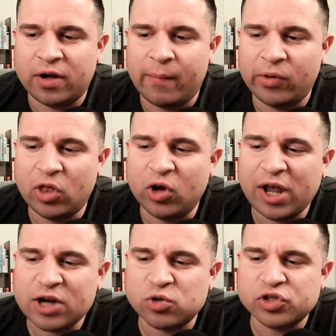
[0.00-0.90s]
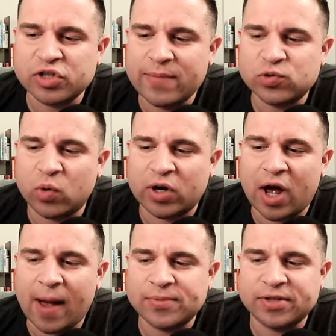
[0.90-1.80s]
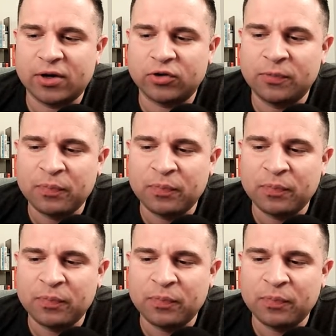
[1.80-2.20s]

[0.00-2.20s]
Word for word: But then look at actual same store comp sales.